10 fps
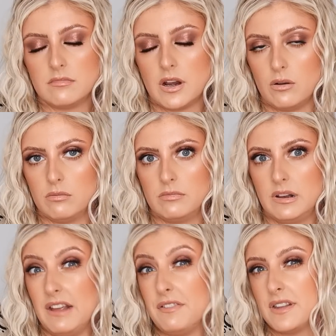you know,
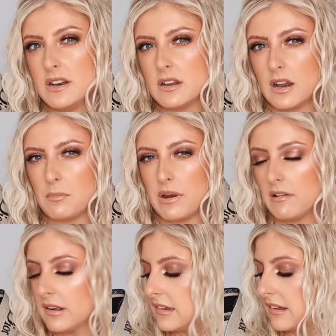lifted in
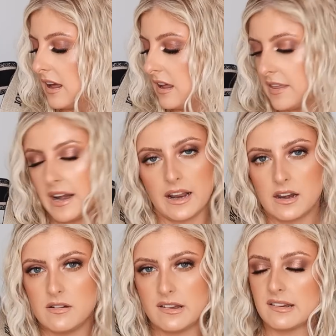appearance, then I
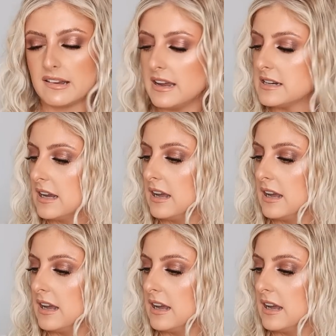can use this side.